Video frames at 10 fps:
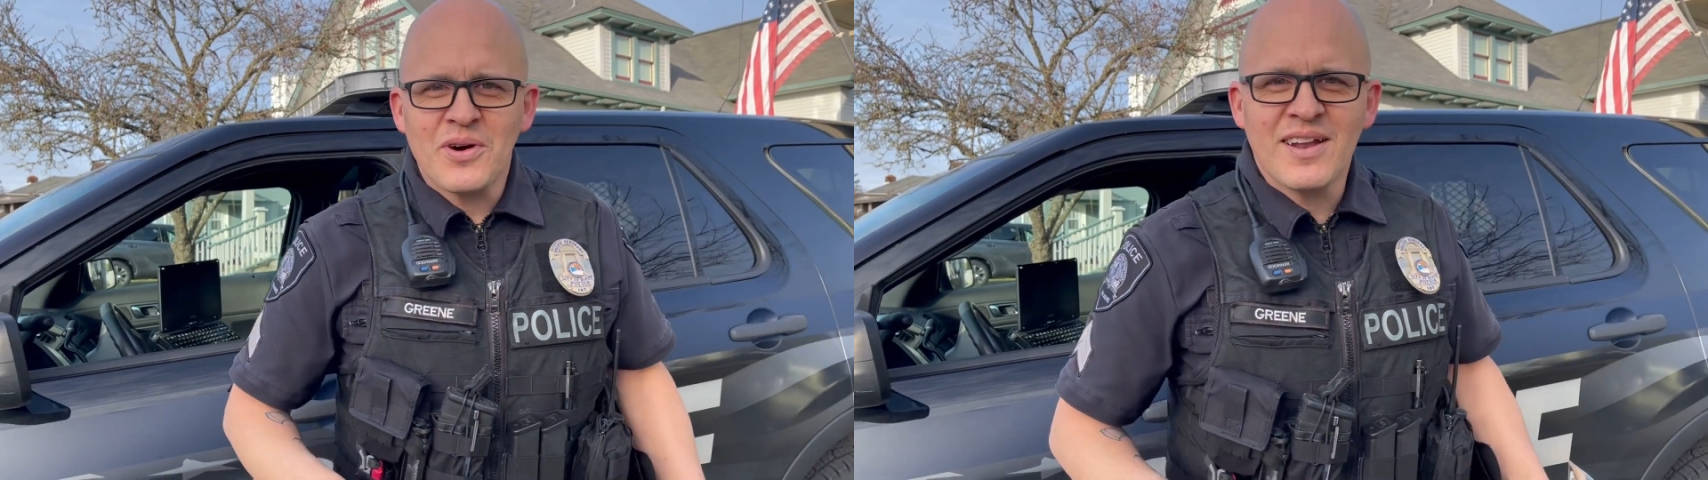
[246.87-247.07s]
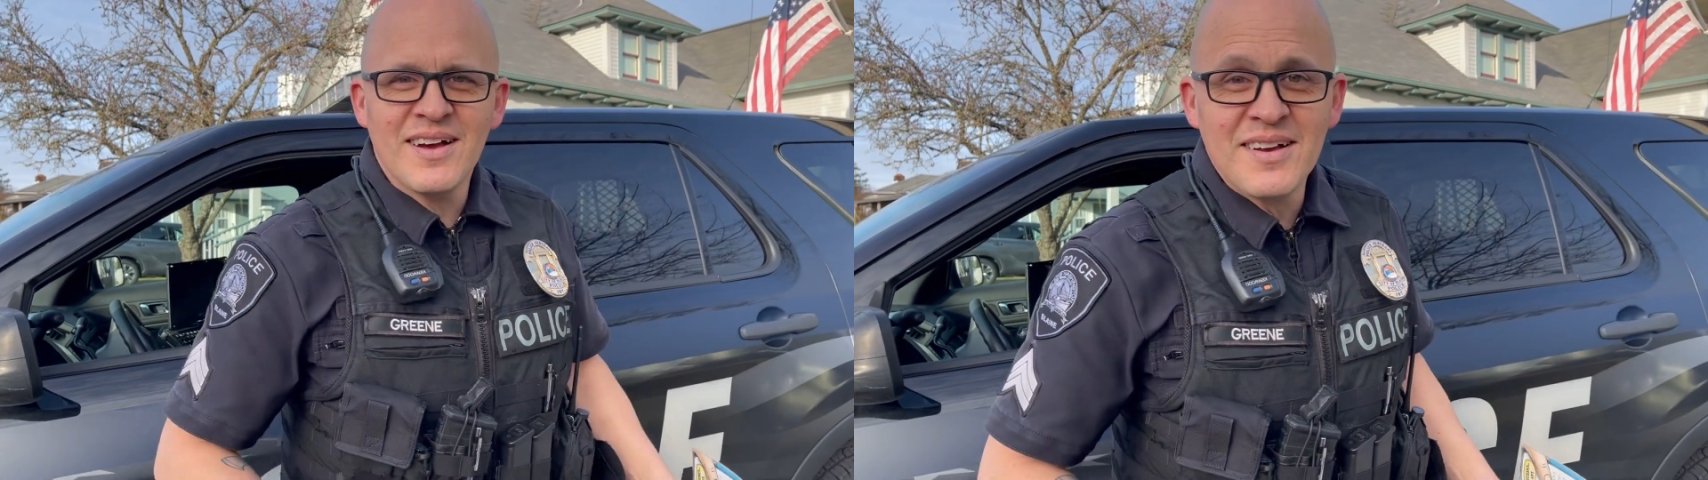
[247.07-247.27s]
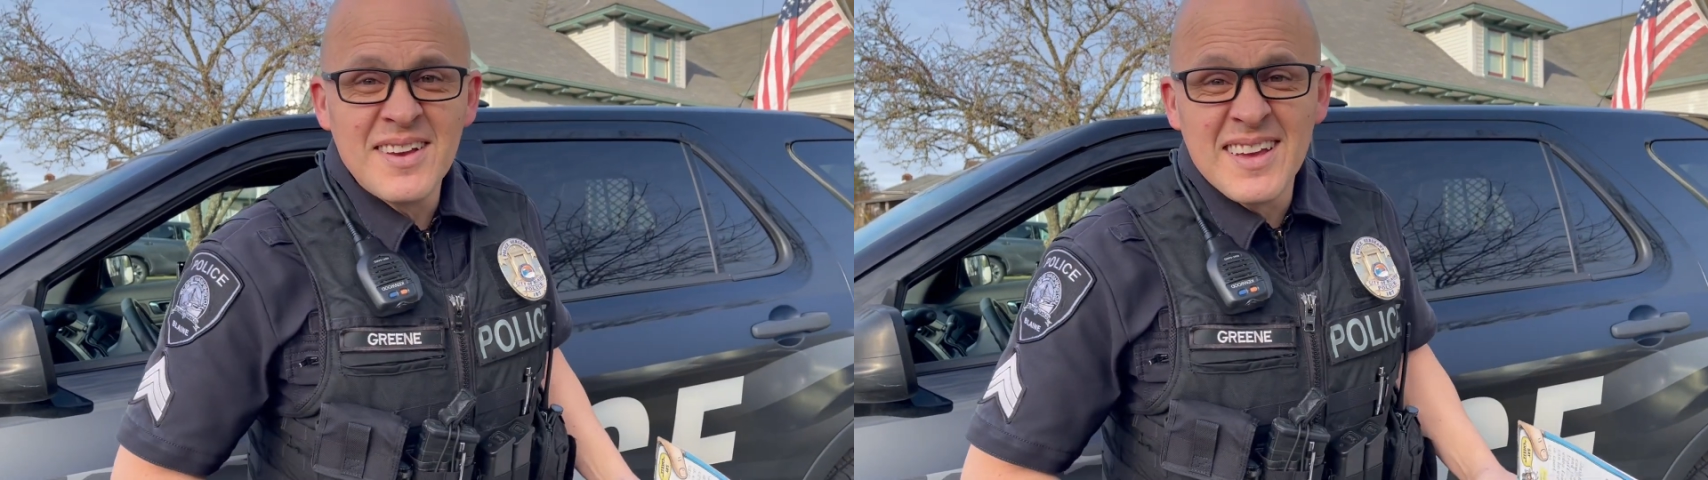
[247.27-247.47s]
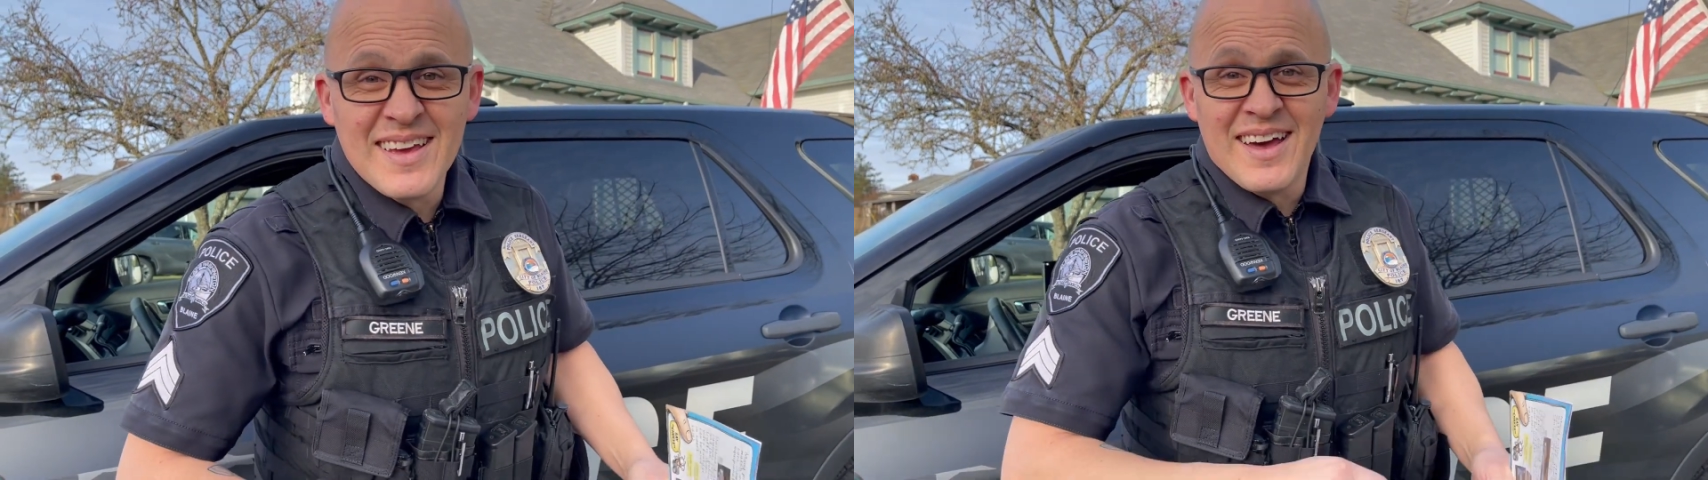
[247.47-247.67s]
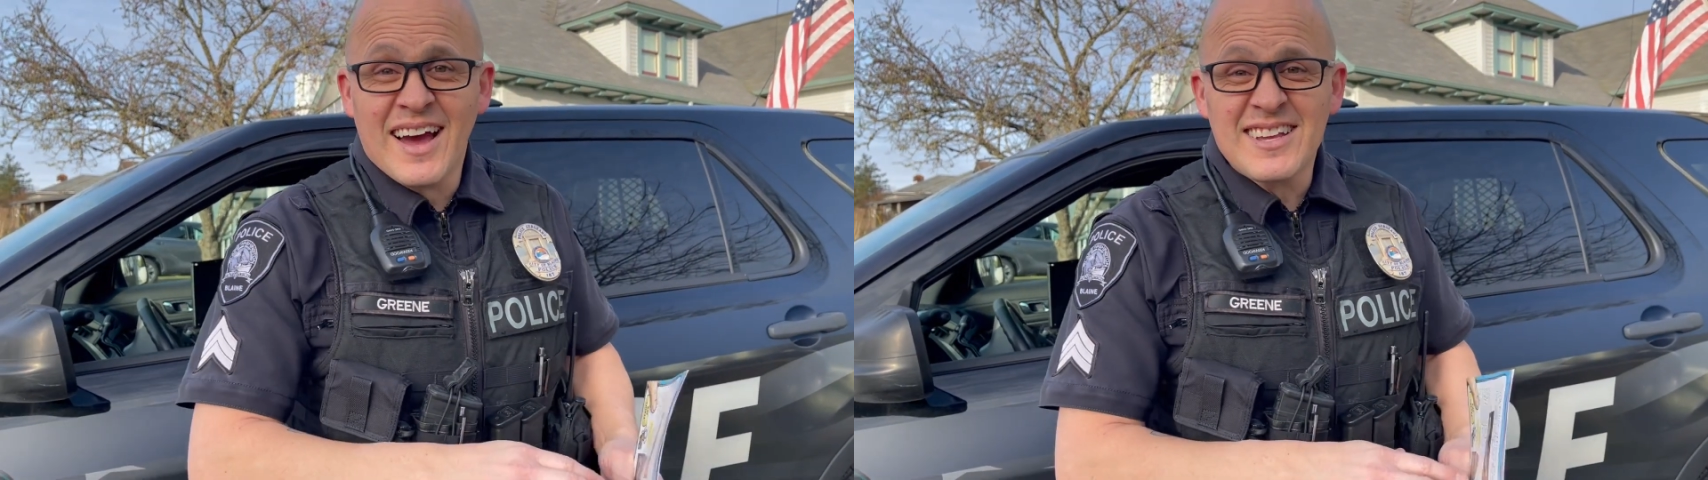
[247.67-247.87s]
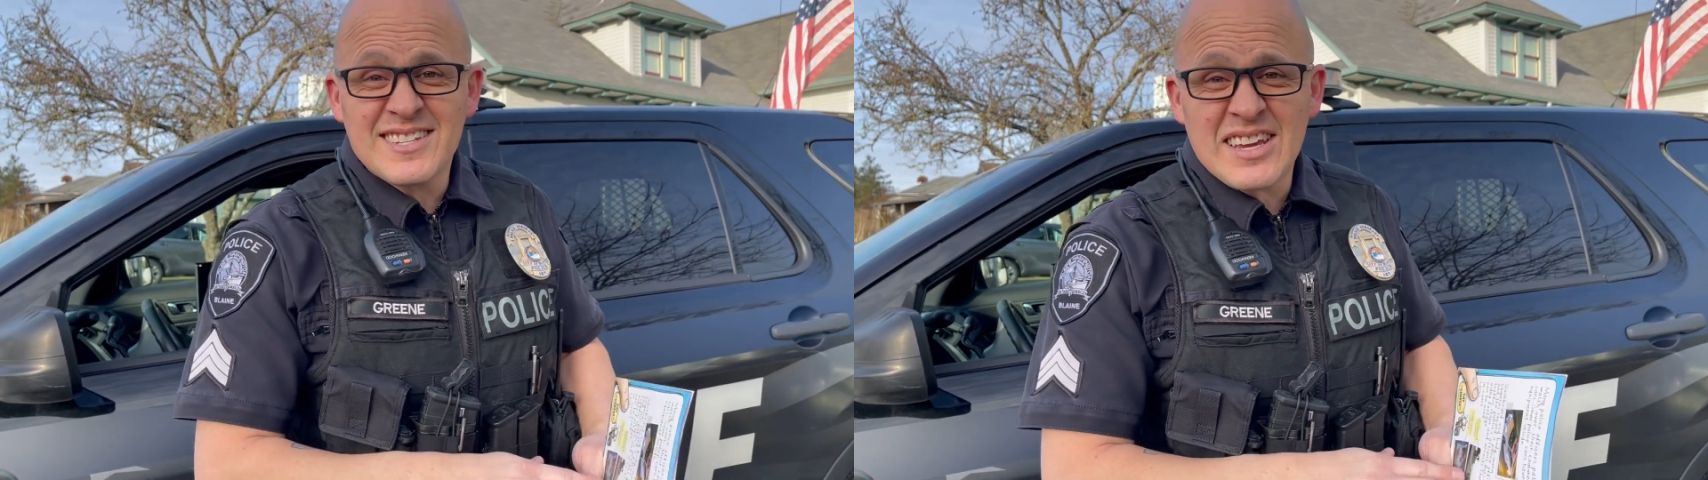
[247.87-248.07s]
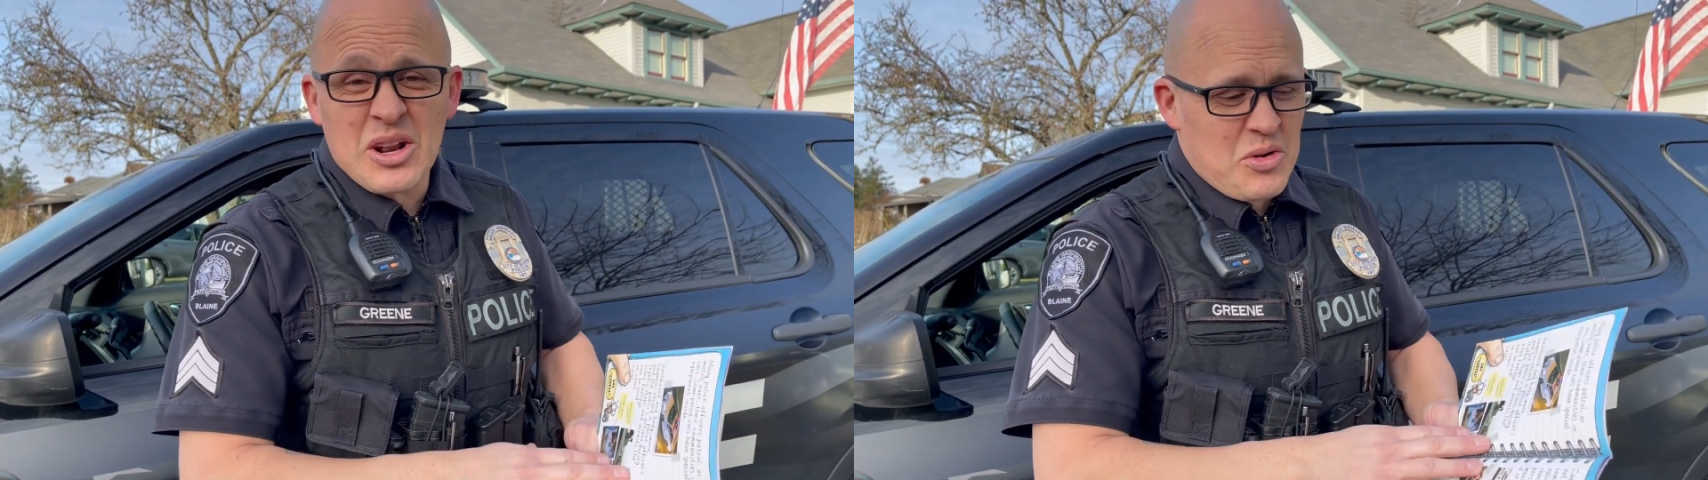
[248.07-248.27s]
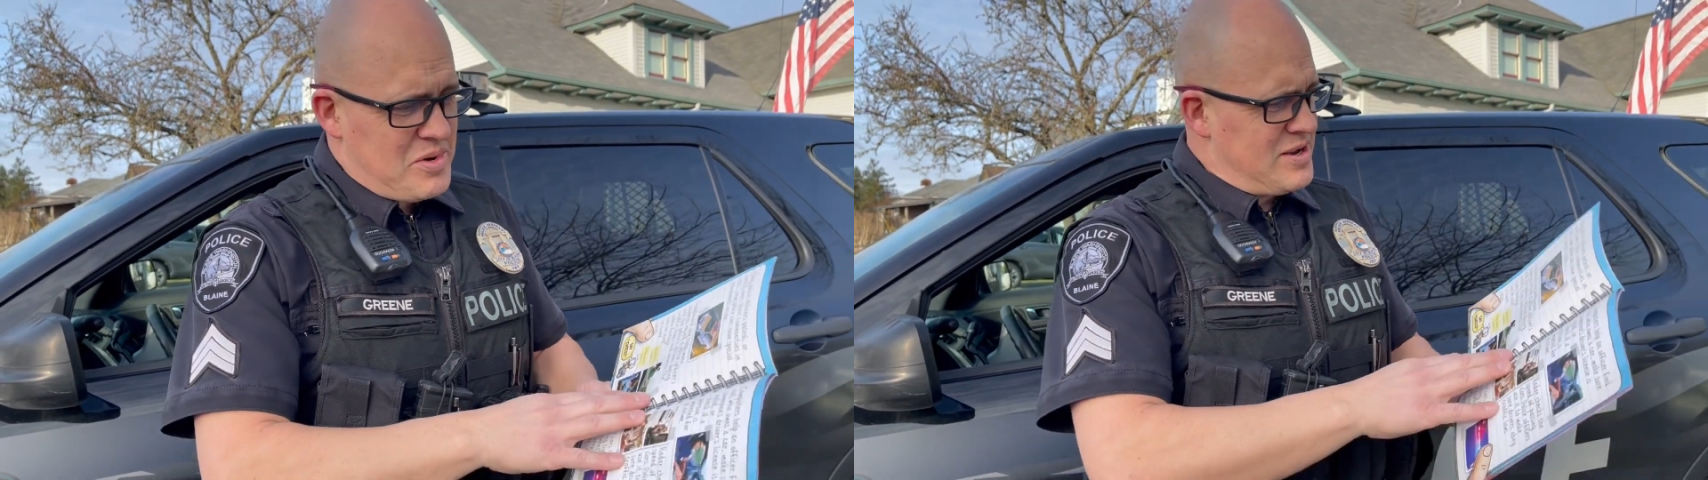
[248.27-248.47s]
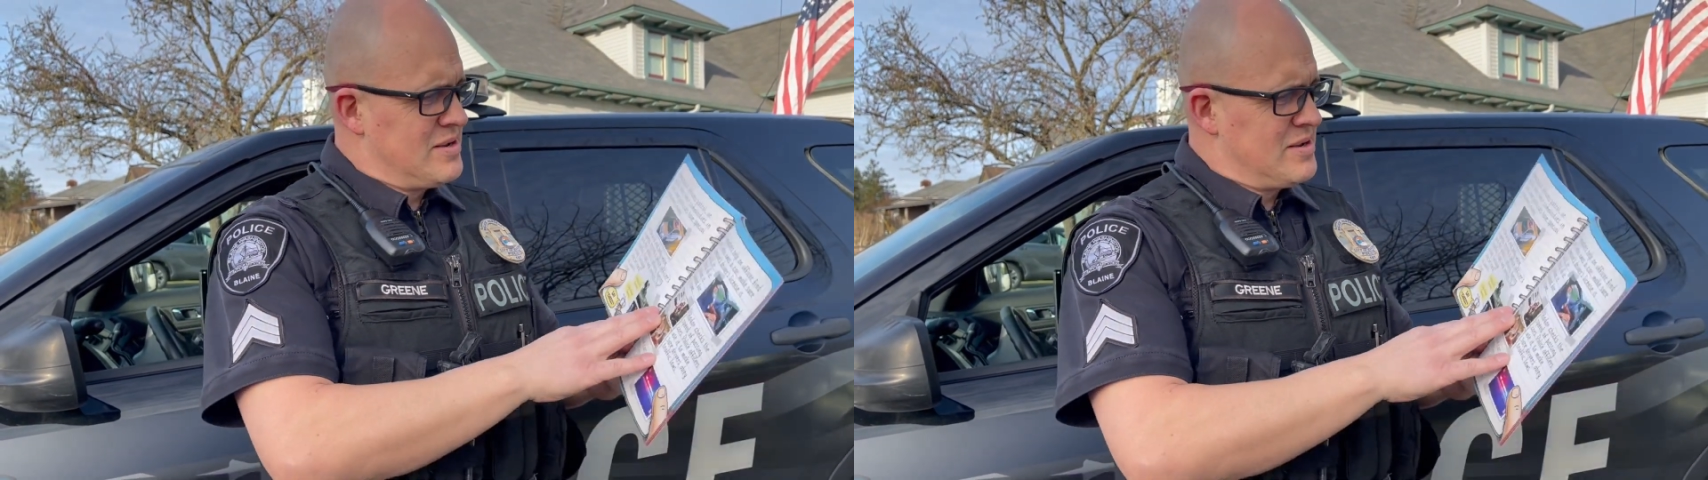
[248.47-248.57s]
one. I get to take it home.